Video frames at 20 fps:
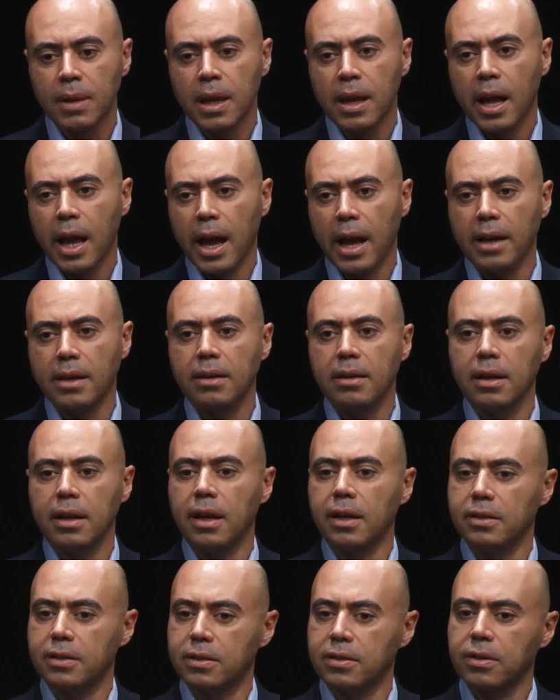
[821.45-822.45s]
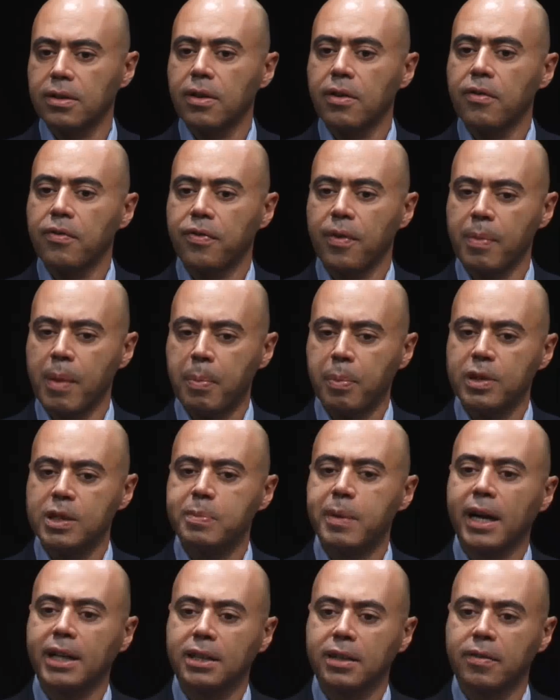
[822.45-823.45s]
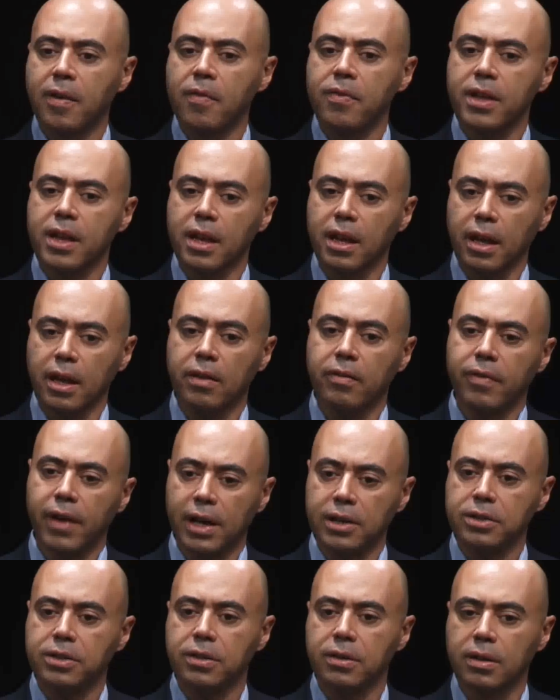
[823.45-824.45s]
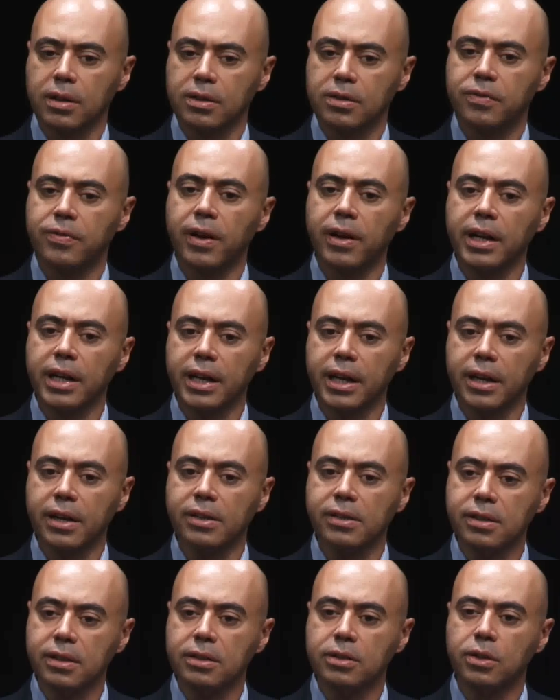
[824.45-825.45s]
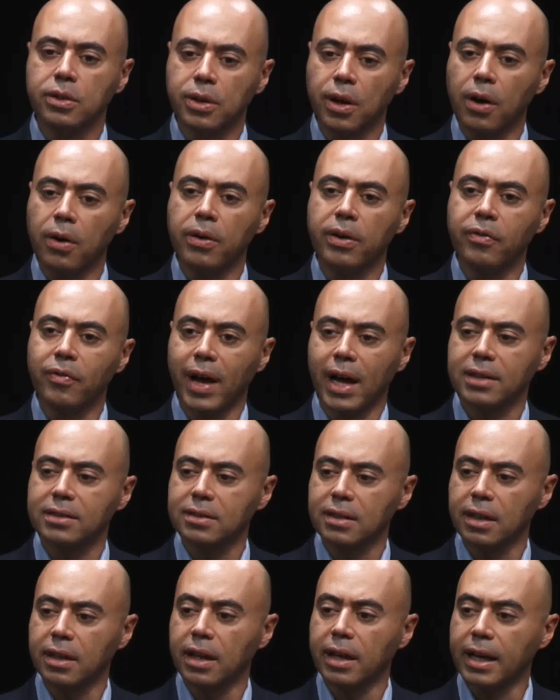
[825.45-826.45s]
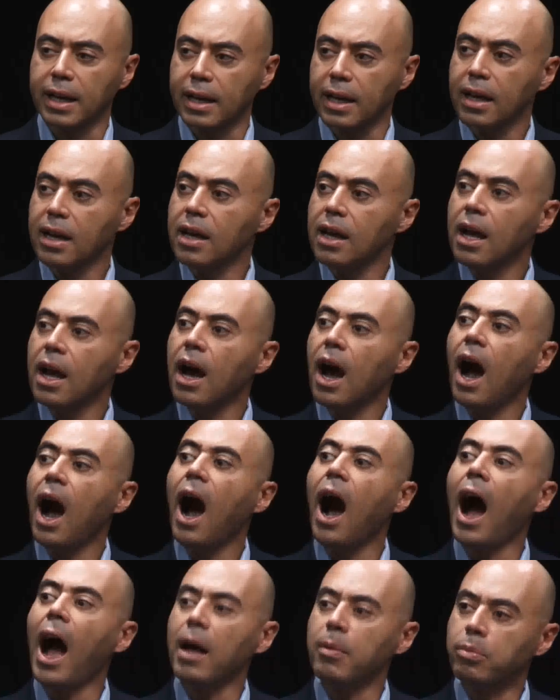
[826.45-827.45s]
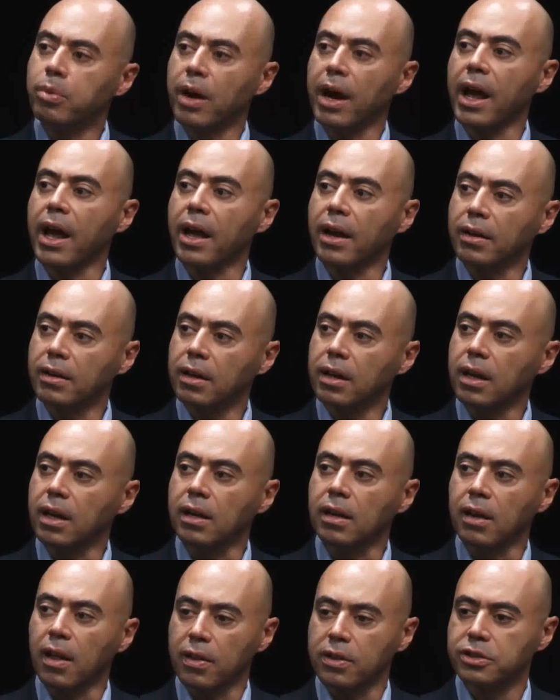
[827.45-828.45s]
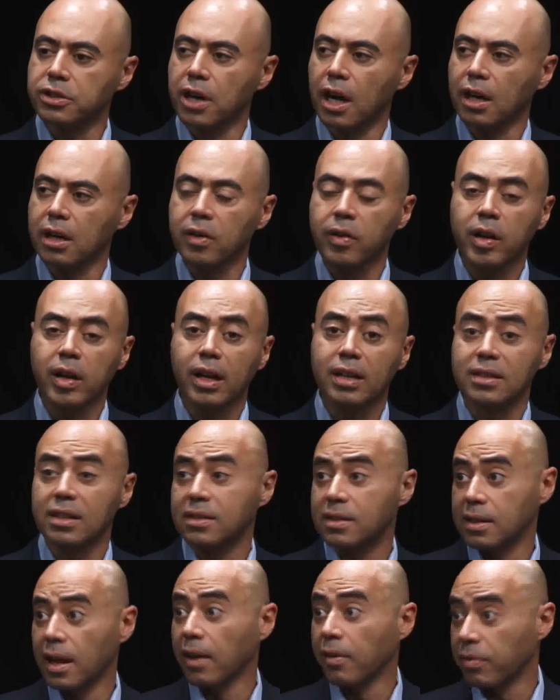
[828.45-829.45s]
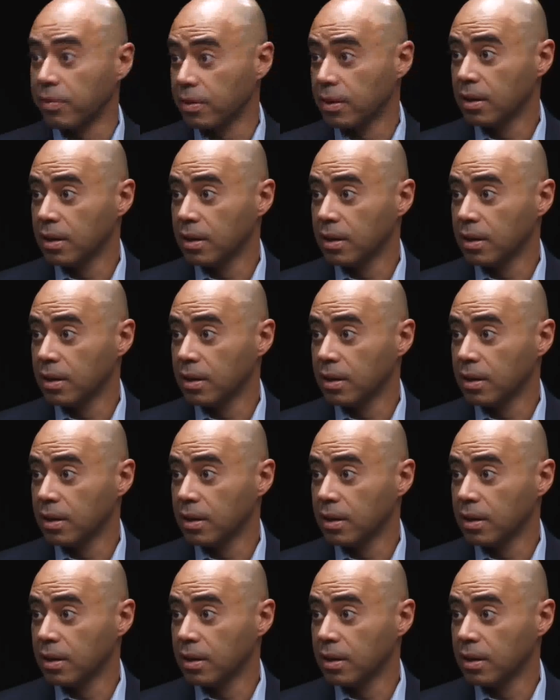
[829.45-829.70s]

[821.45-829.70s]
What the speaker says: And it's from the perspective of the investor, it's very easy to go invest in a high brand in another geography because it's safe.